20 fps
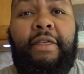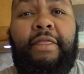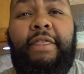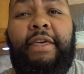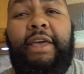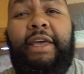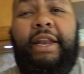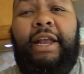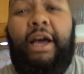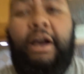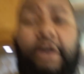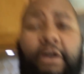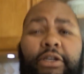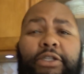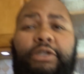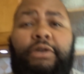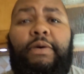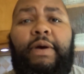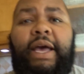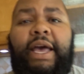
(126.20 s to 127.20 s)
Then I
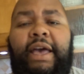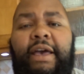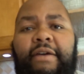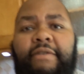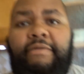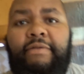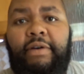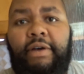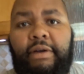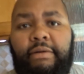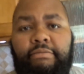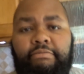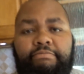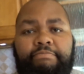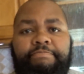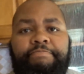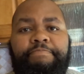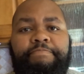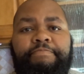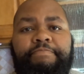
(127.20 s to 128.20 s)
also have
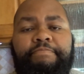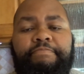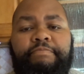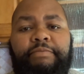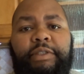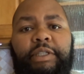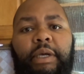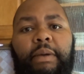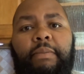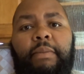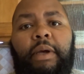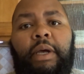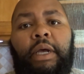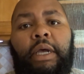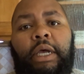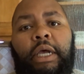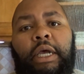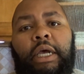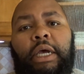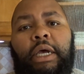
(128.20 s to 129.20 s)
um, some
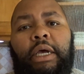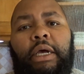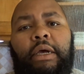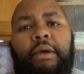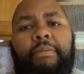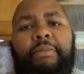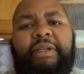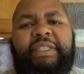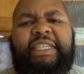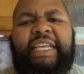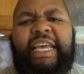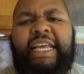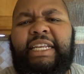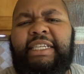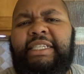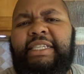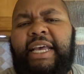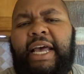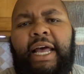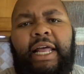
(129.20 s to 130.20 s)

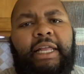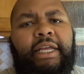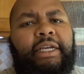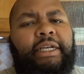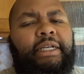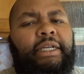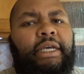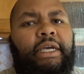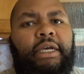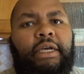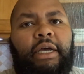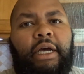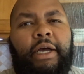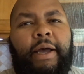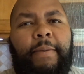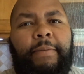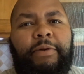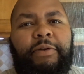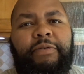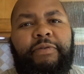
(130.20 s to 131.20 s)
potato salad, a
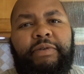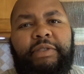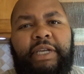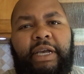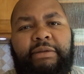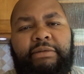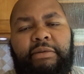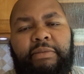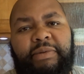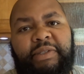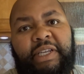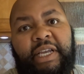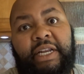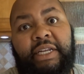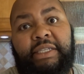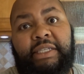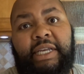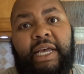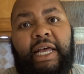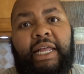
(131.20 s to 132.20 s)
couple different types of
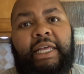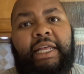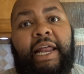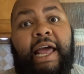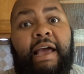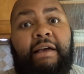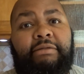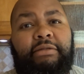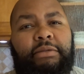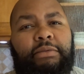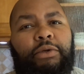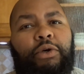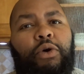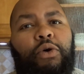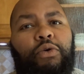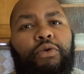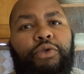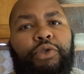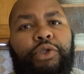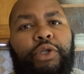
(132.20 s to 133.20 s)
potato salad. I have some
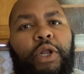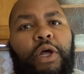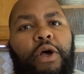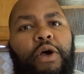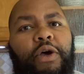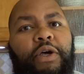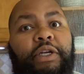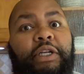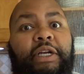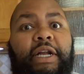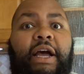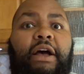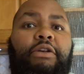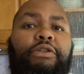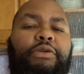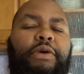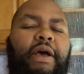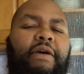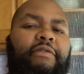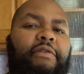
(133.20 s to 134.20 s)
coleslaw, and then I
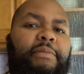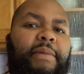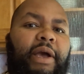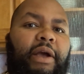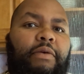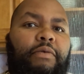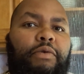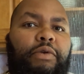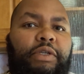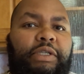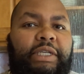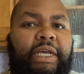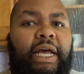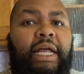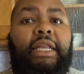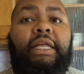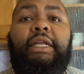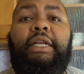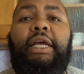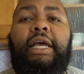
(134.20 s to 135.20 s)
also have a macaroni
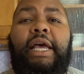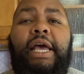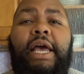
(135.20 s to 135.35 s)
salad.